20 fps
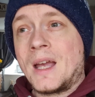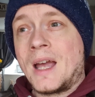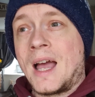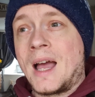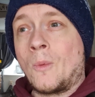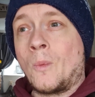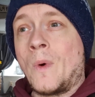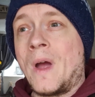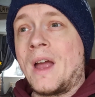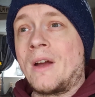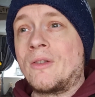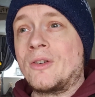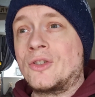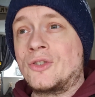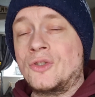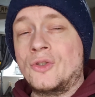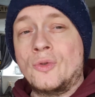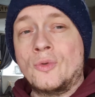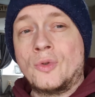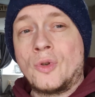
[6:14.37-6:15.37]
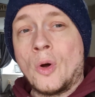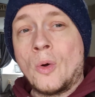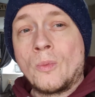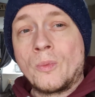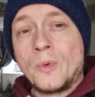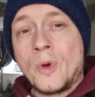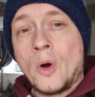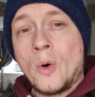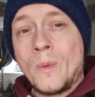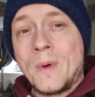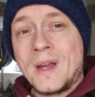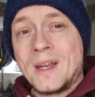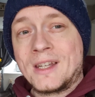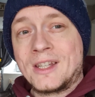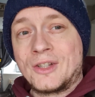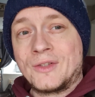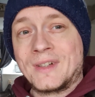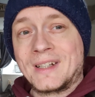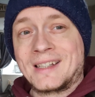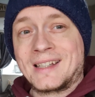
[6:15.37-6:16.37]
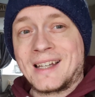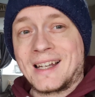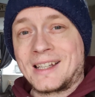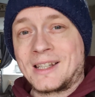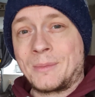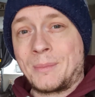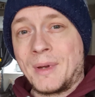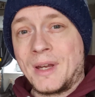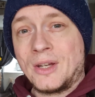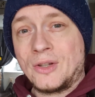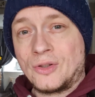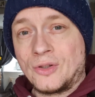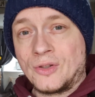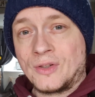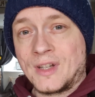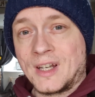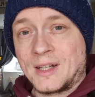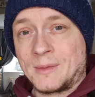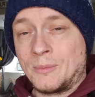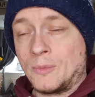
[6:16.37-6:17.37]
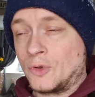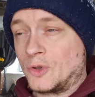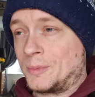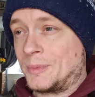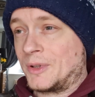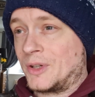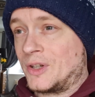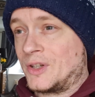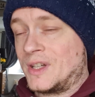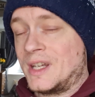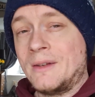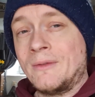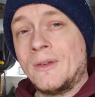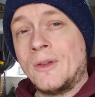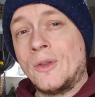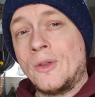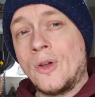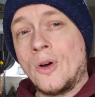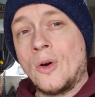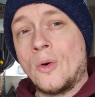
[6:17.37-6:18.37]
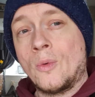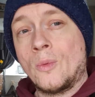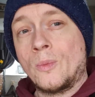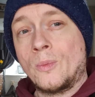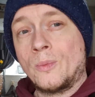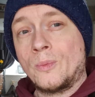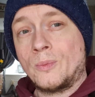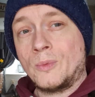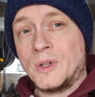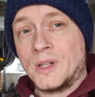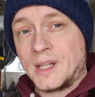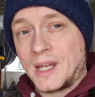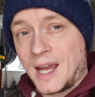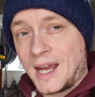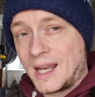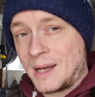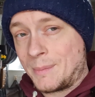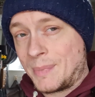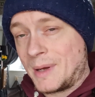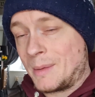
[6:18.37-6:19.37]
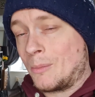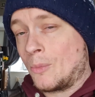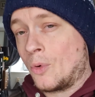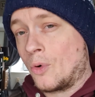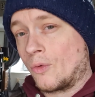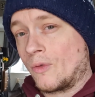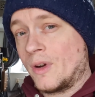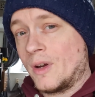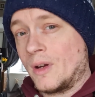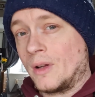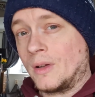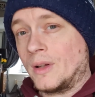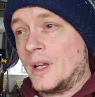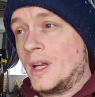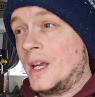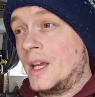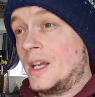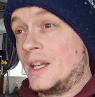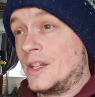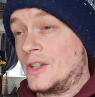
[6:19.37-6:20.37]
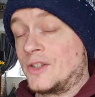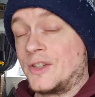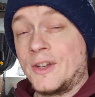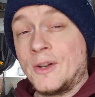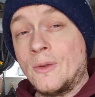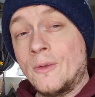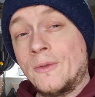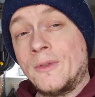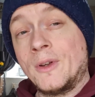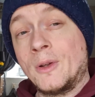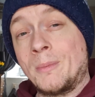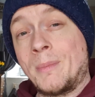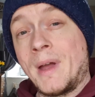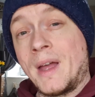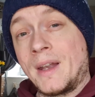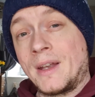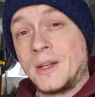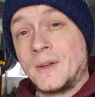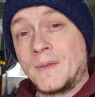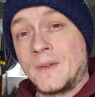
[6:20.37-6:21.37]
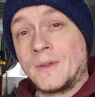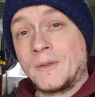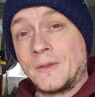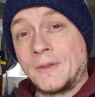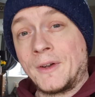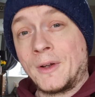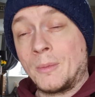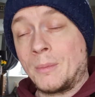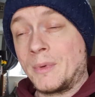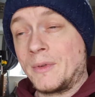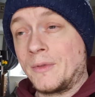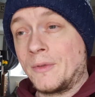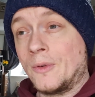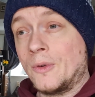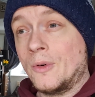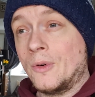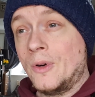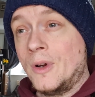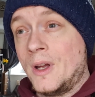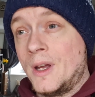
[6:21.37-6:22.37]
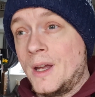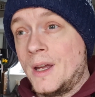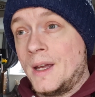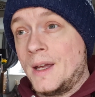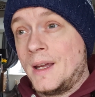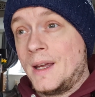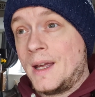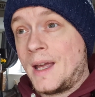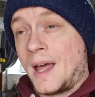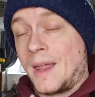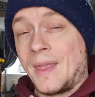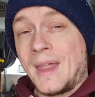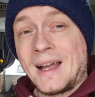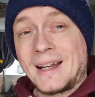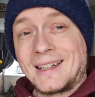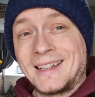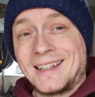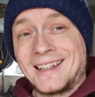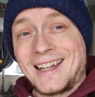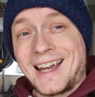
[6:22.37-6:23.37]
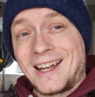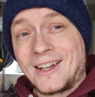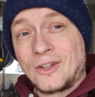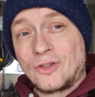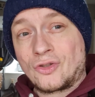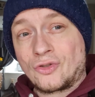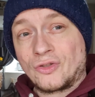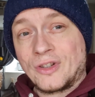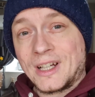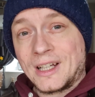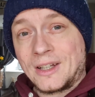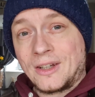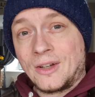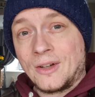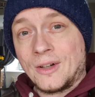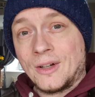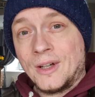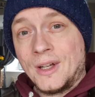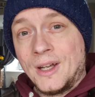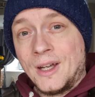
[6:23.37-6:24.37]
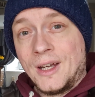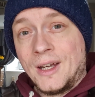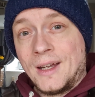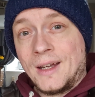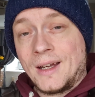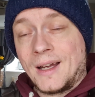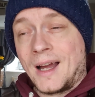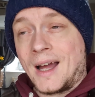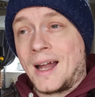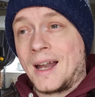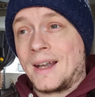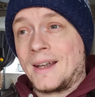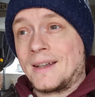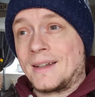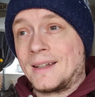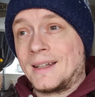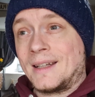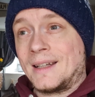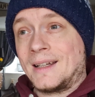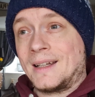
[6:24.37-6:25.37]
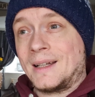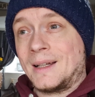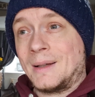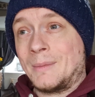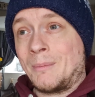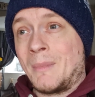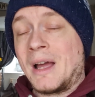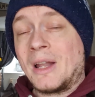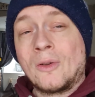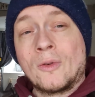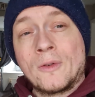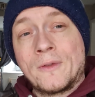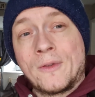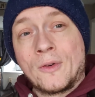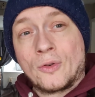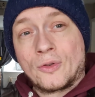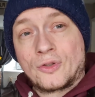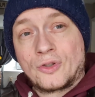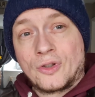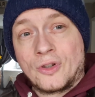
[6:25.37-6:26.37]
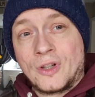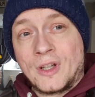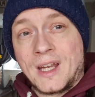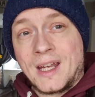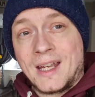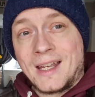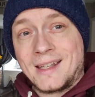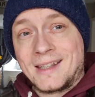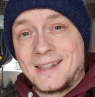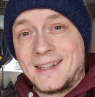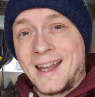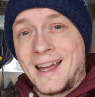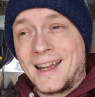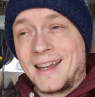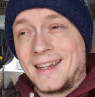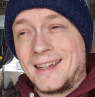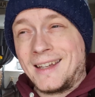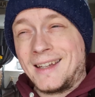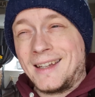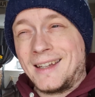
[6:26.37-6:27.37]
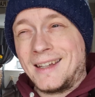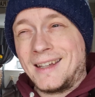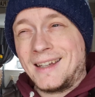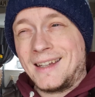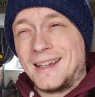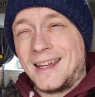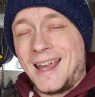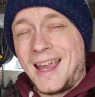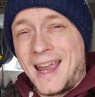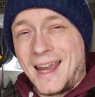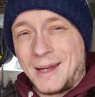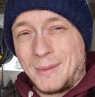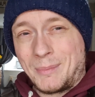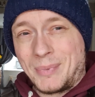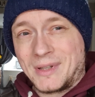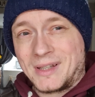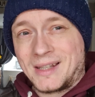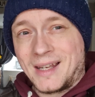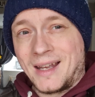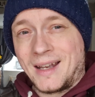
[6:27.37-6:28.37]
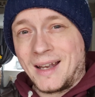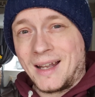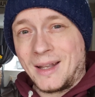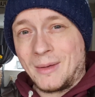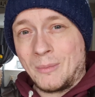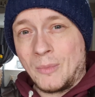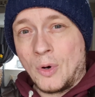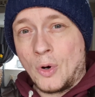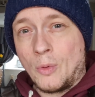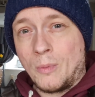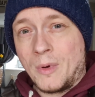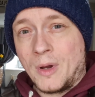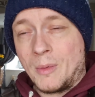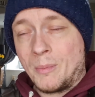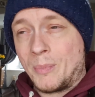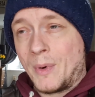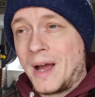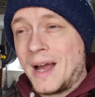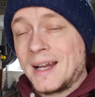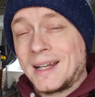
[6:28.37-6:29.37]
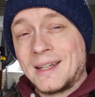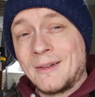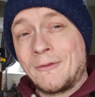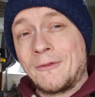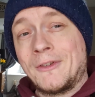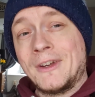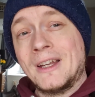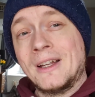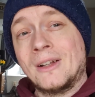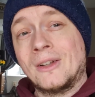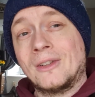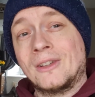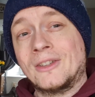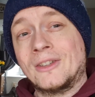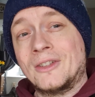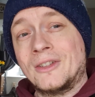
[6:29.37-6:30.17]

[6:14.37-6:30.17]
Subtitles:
Whereas you don't notice your exacerbations as much because even though you're getting a bit more ill, you still feel better than you've ever felt before. And that can kind of trick you. And my lung function is 98% at the moment, but I can feel